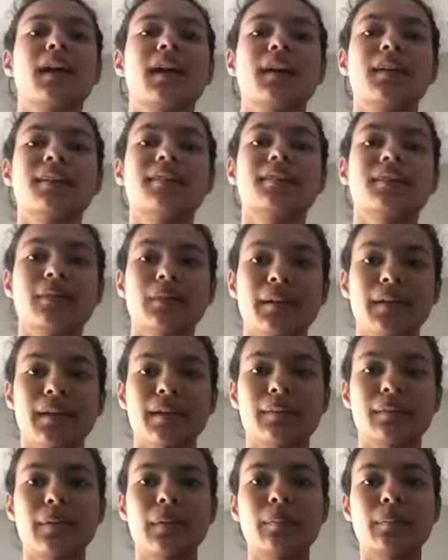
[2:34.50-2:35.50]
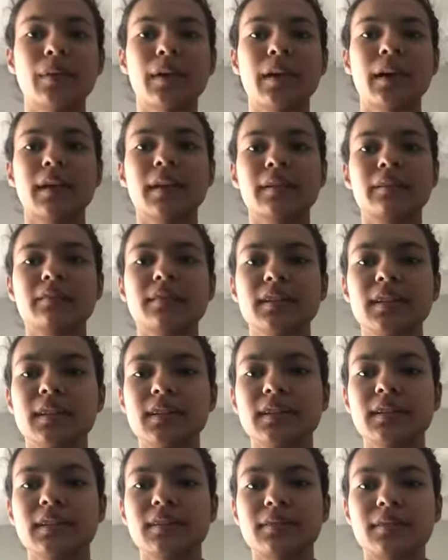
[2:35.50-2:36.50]
So yeah, but I will
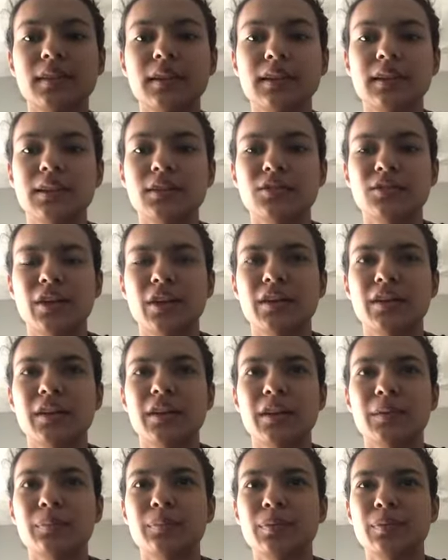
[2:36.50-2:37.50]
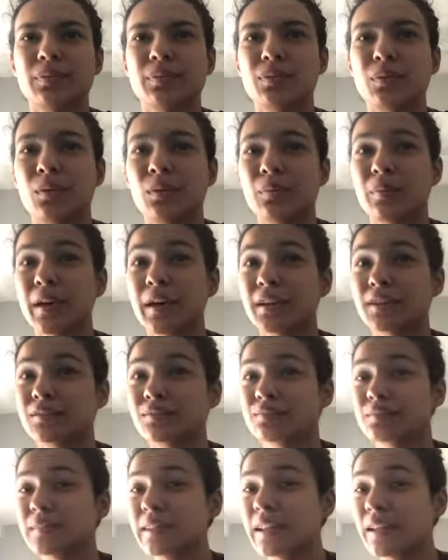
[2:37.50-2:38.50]
definitely try to get it before my
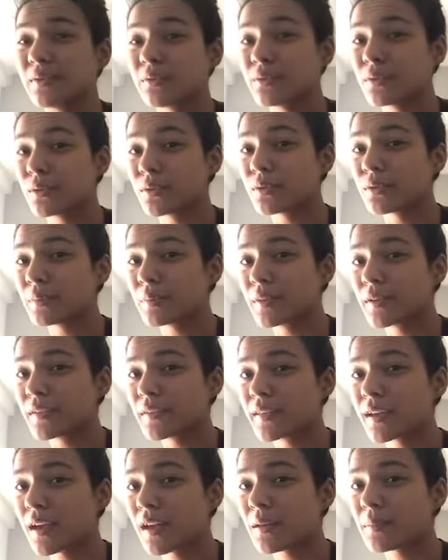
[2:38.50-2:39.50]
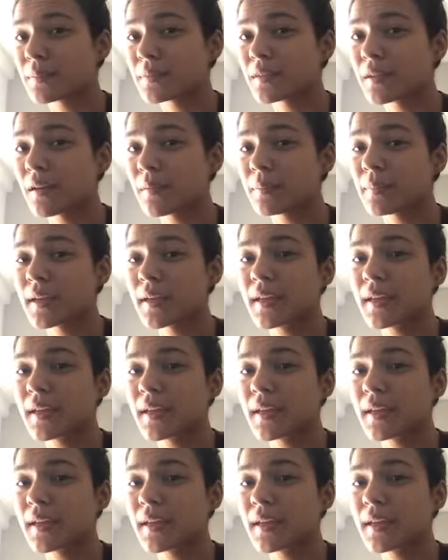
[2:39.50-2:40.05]
nephew's birthday comes up,